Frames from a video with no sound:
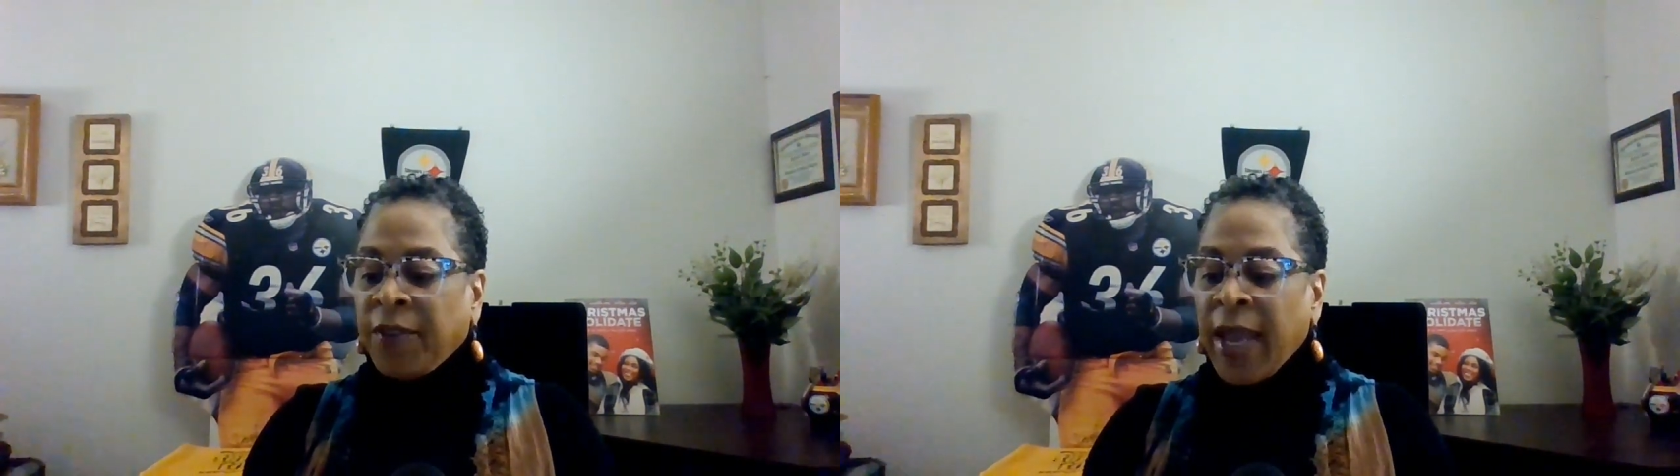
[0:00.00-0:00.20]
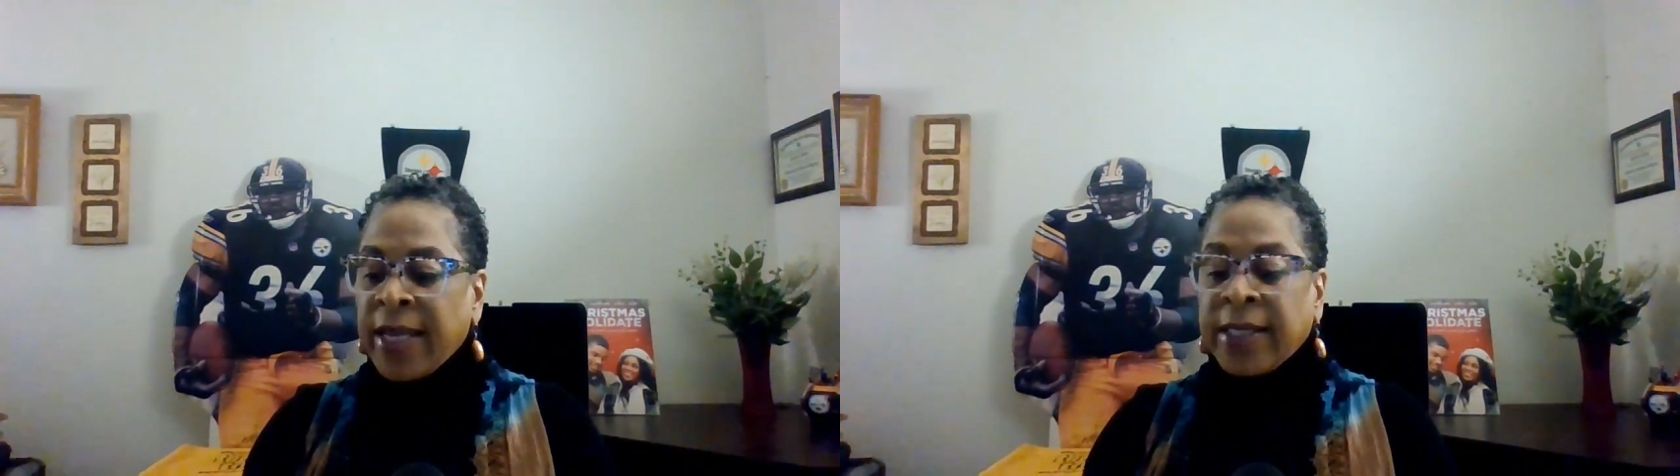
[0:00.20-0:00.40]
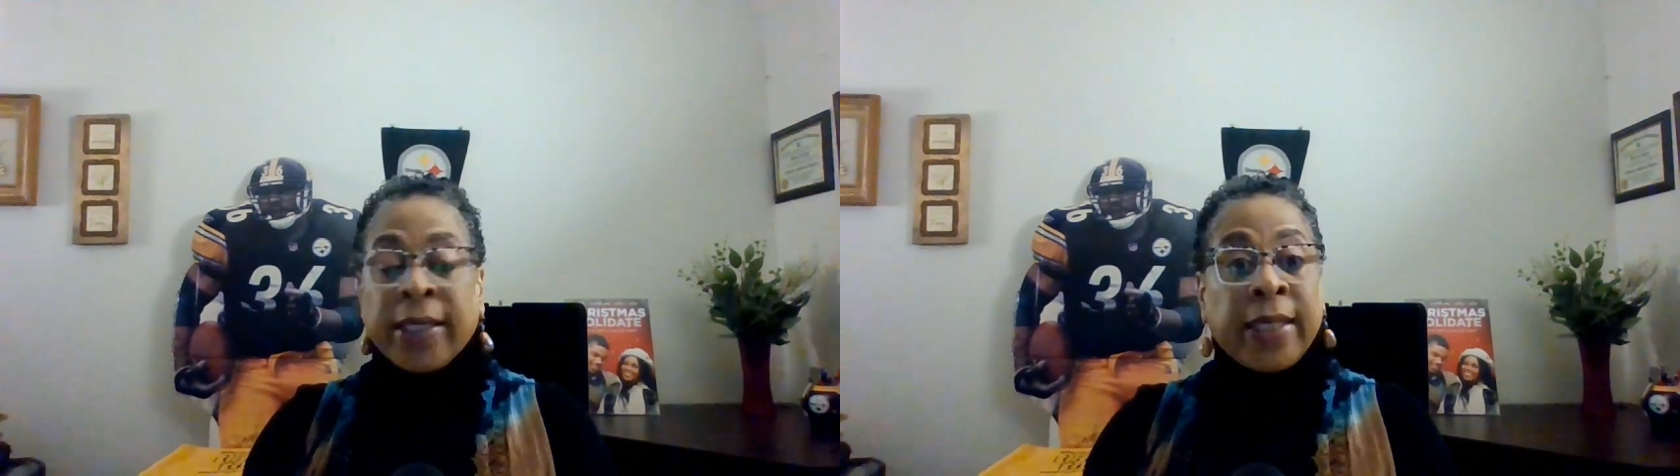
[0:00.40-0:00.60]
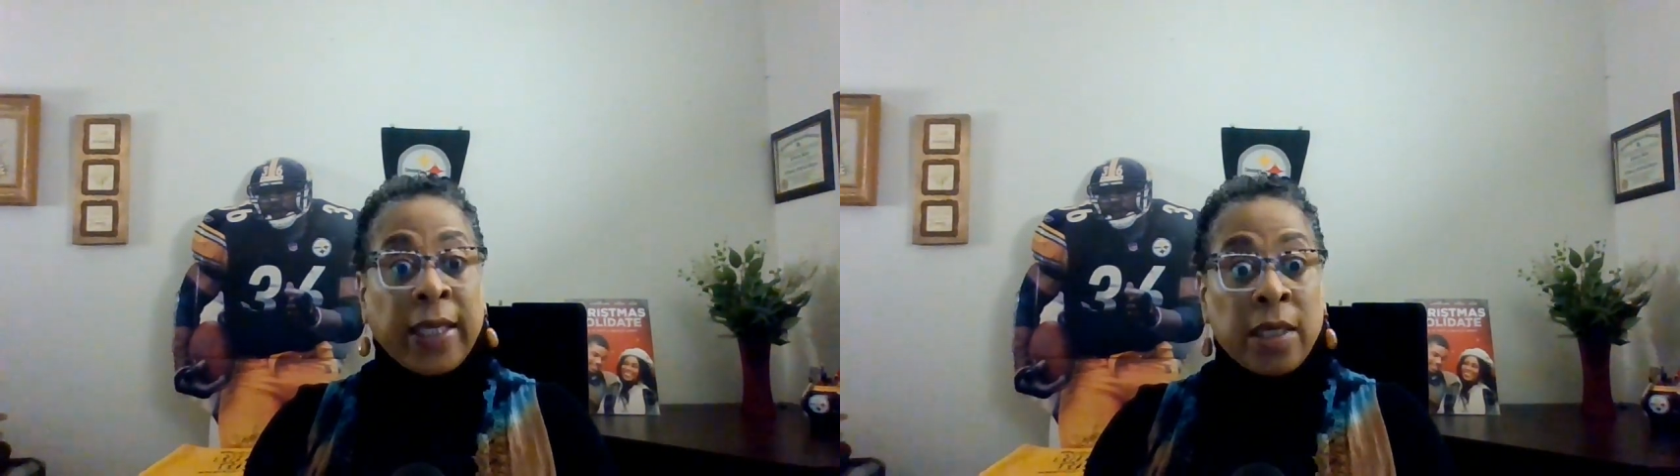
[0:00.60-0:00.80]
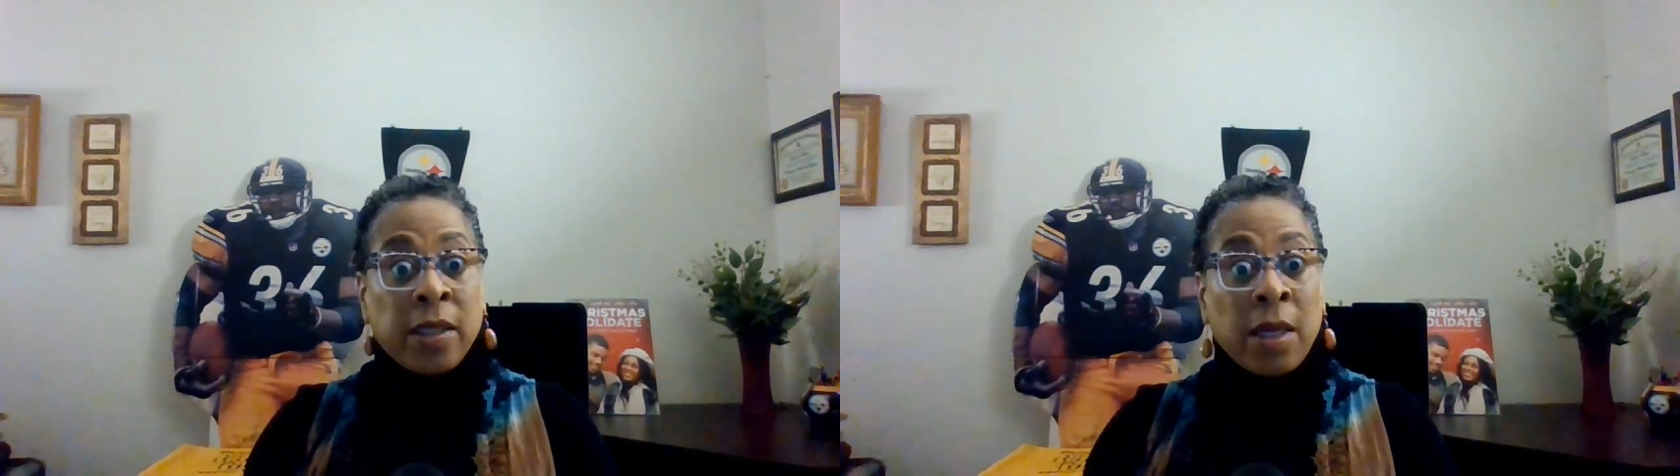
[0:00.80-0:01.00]
Kansas
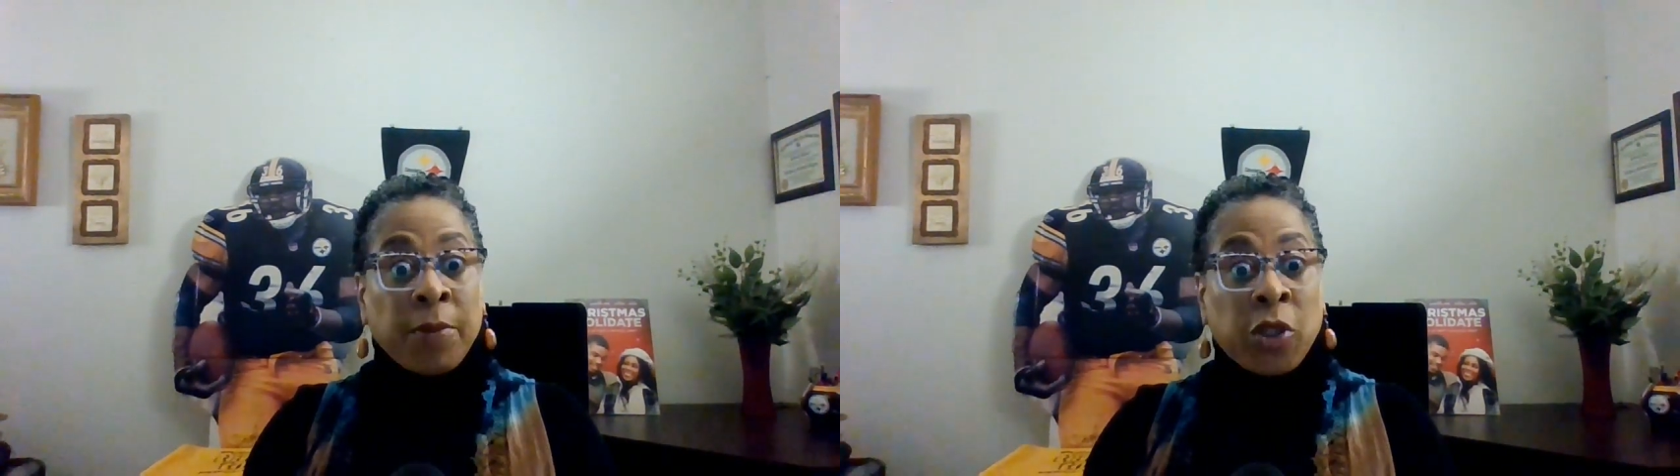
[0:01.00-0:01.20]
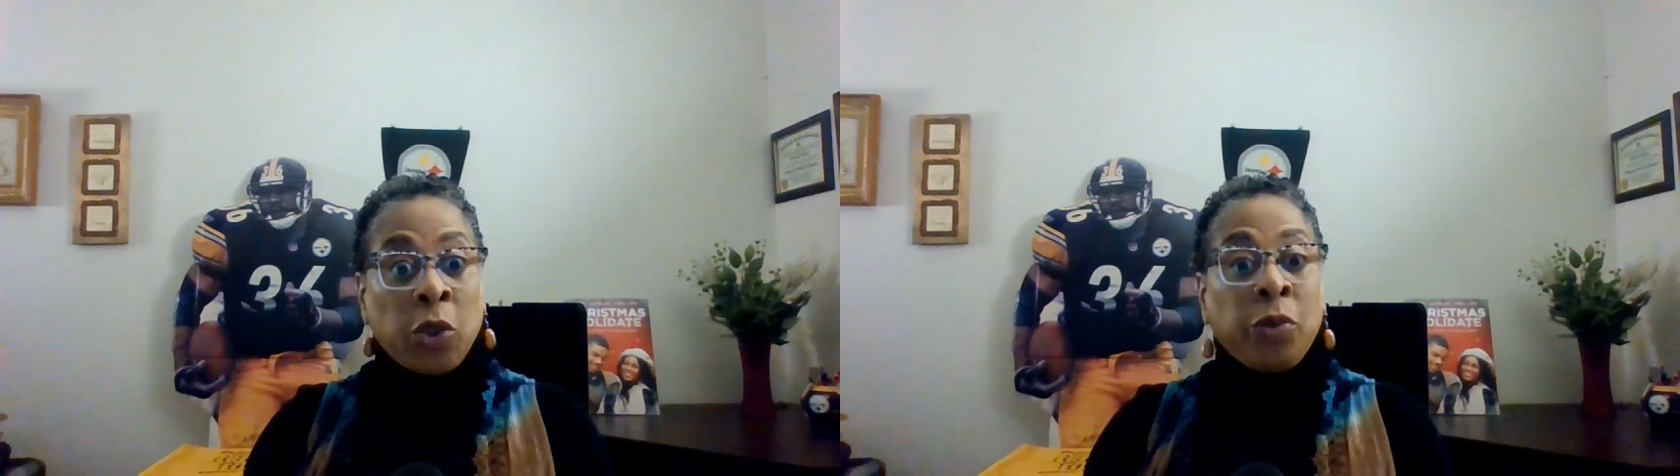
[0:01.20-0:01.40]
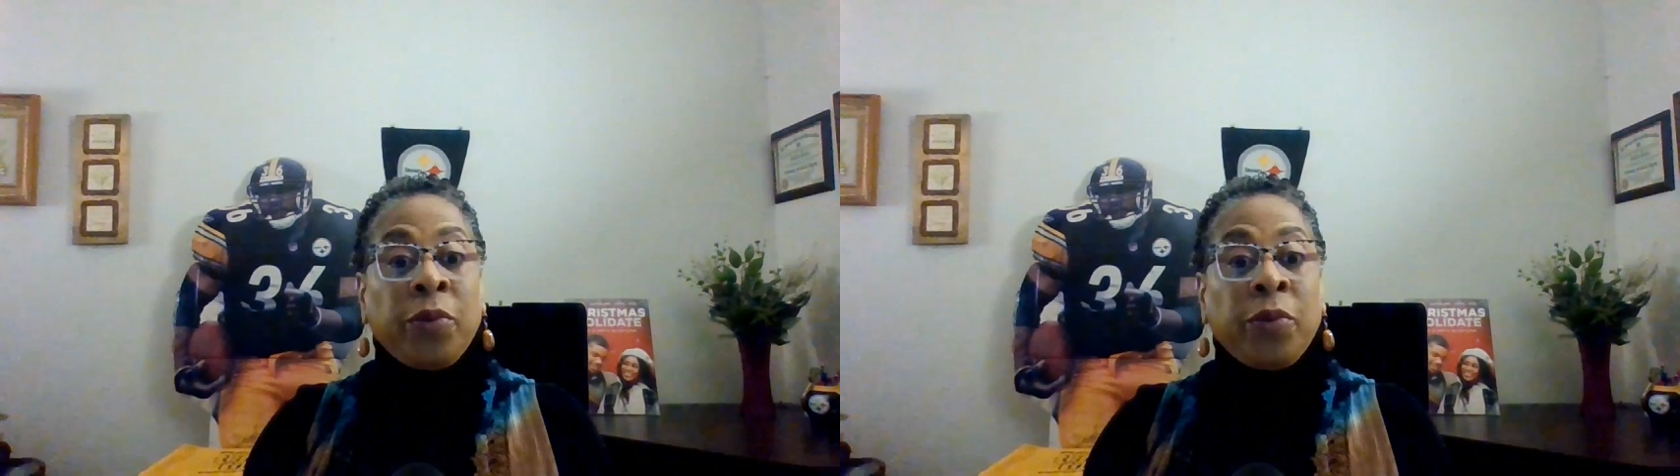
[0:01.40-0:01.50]
City is number two.